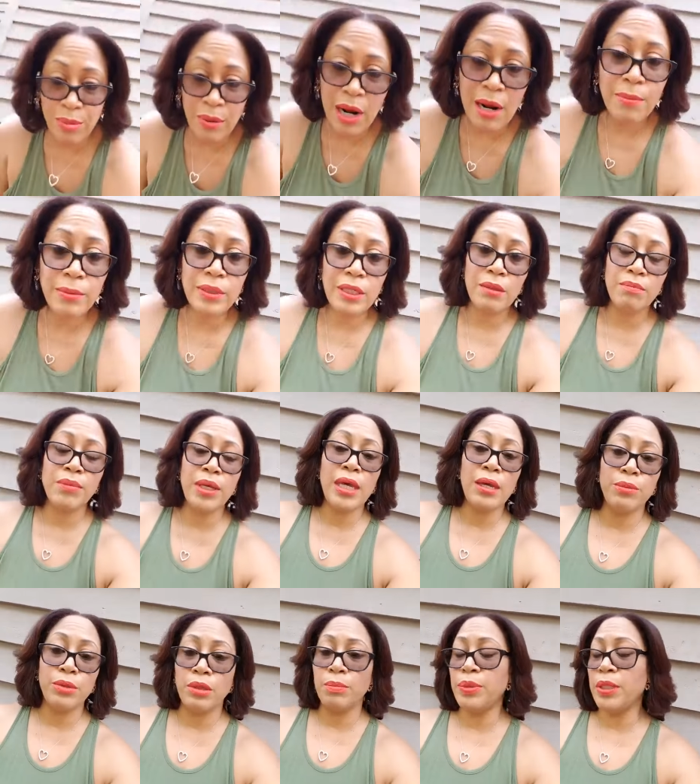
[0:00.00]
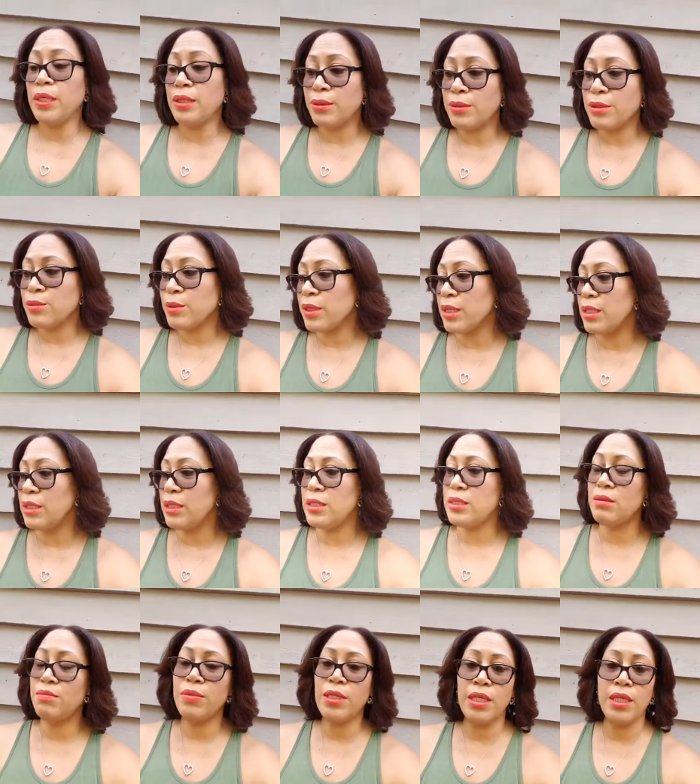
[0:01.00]
properly in bed with the pillows where they
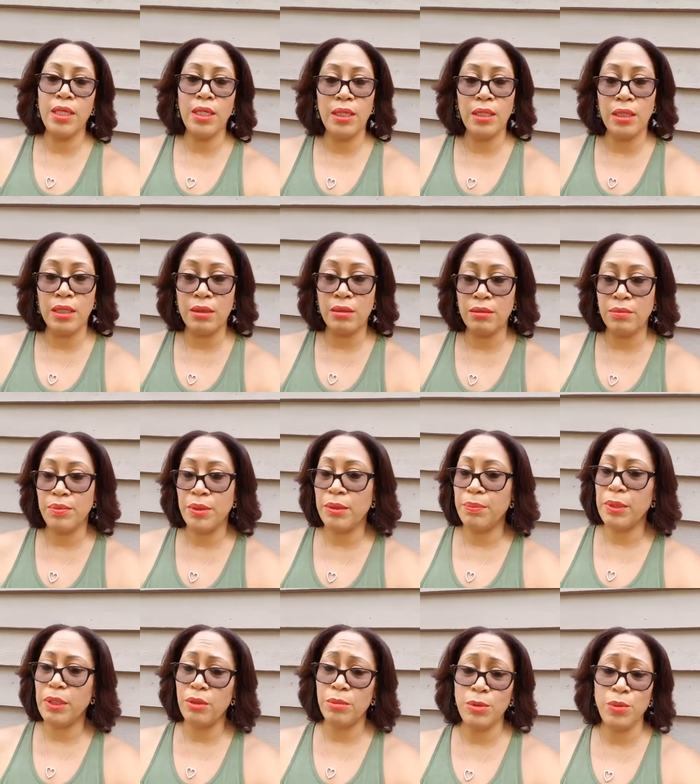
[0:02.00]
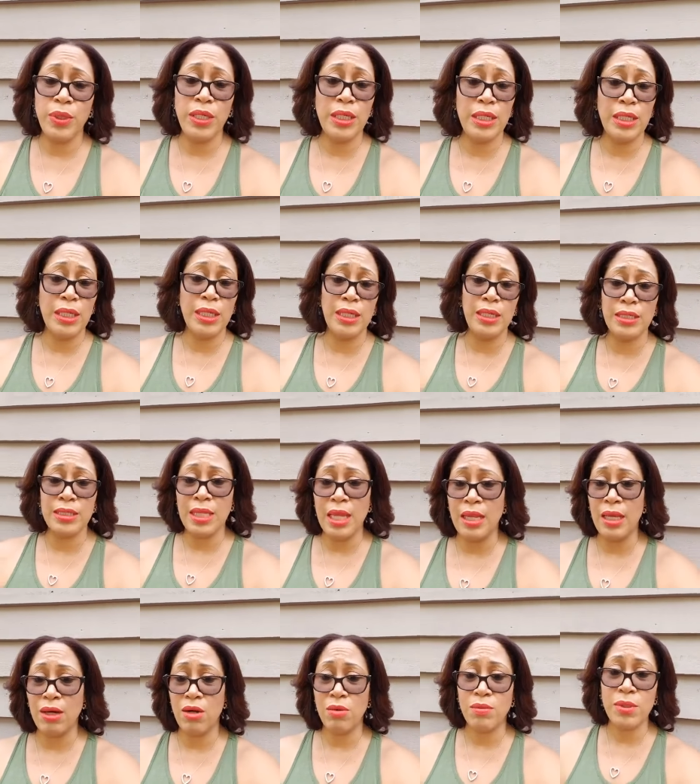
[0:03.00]
need to be. You know, put a pillow between your knees.
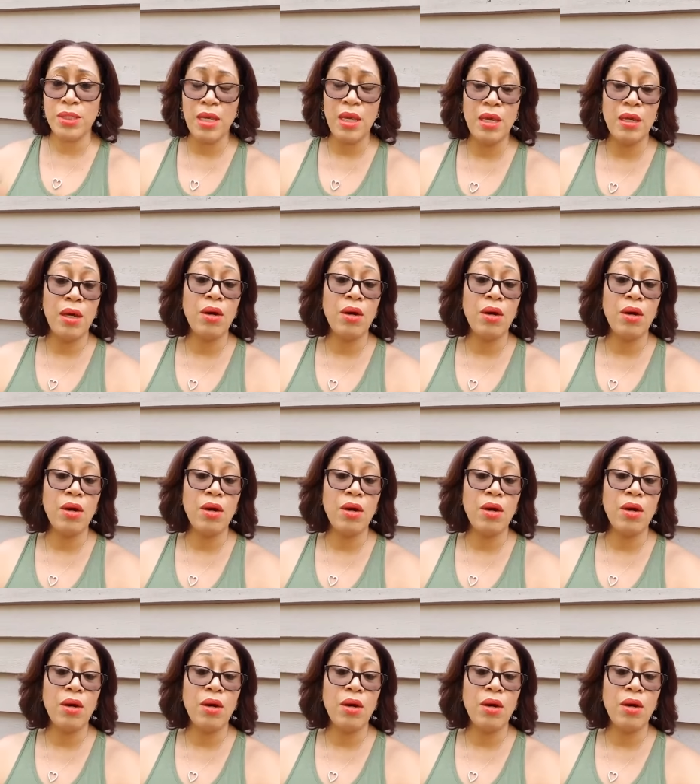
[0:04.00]
That helps.